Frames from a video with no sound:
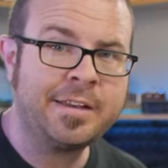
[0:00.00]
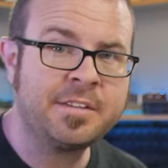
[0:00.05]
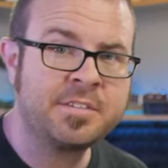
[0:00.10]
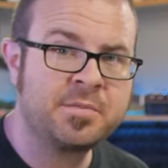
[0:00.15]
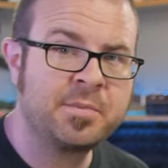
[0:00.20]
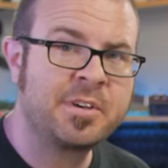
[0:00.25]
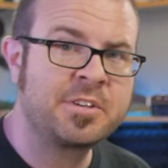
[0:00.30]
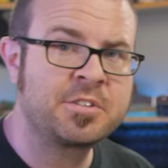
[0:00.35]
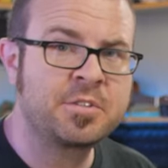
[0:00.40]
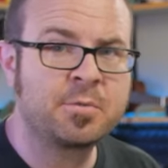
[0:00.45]
I did
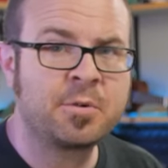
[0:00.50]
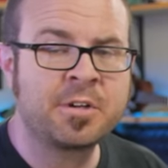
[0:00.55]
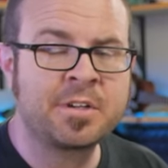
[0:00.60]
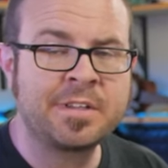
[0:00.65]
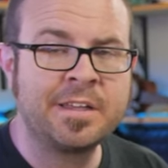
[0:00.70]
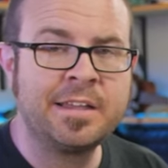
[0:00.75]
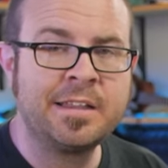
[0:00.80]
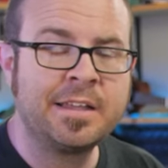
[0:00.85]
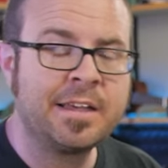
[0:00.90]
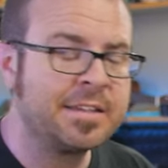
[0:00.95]
some extra work
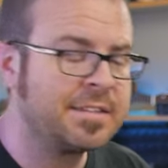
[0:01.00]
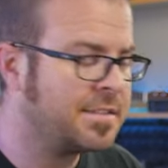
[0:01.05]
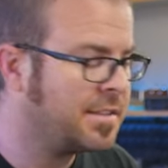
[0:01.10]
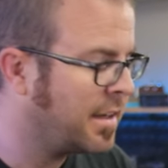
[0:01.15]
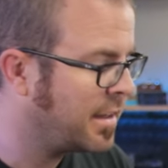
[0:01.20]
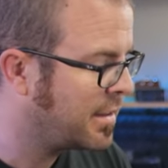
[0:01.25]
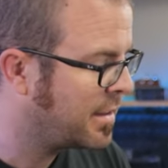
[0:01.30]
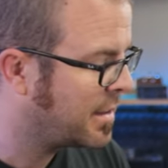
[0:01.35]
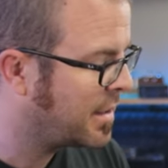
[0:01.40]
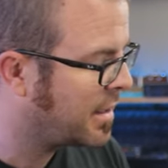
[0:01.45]
late last
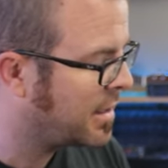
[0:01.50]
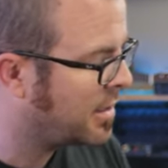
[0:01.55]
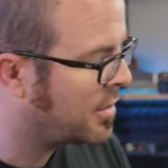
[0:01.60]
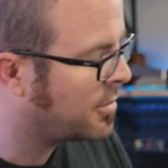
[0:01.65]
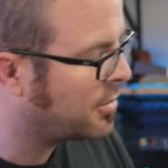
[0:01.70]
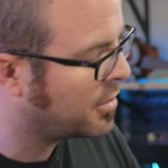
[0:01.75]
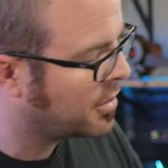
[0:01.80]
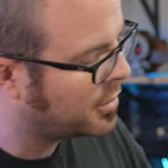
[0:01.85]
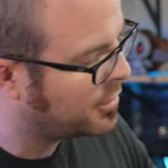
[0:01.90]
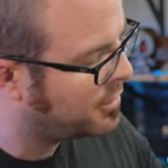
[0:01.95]
night that I didn't
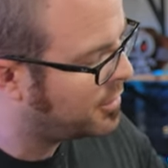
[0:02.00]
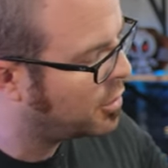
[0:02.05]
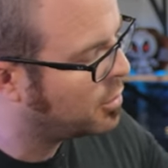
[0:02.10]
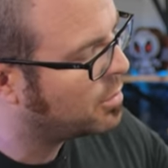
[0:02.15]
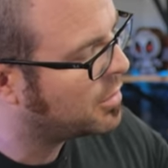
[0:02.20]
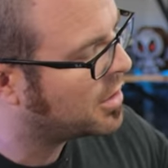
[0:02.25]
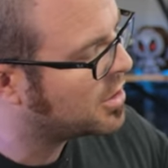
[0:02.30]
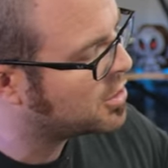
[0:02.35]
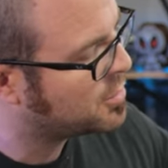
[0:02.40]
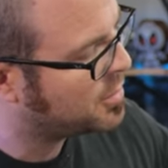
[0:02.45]
really film
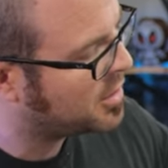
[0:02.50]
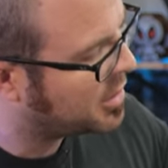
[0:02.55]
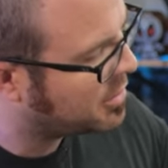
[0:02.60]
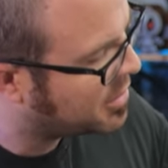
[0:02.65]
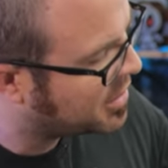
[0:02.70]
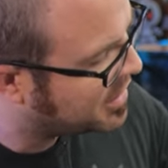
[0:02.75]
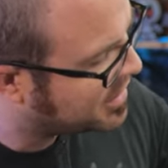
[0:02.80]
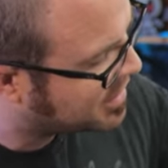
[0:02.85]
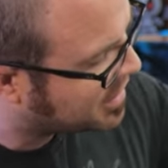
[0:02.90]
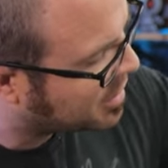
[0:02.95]
much, but I
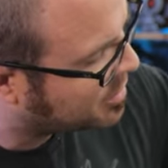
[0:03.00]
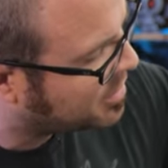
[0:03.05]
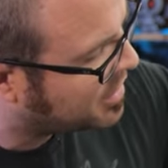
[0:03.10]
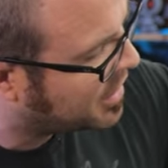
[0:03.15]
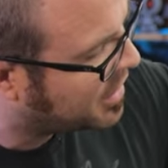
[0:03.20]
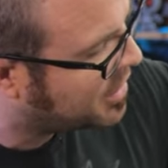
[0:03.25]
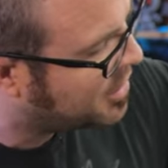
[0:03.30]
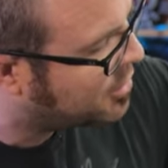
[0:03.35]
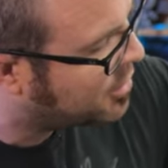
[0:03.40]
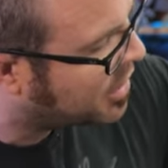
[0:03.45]
wanted to
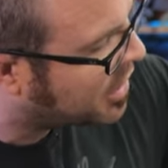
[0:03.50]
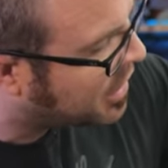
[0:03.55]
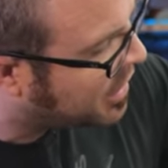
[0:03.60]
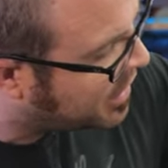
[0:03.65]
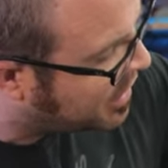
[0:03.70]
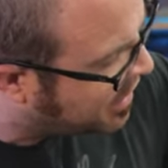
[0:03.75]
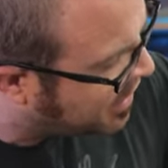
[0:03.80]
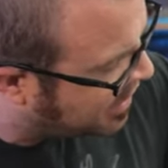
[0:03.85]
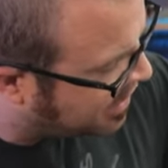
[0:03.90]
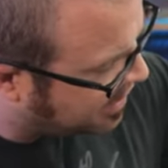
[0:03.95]
update you on.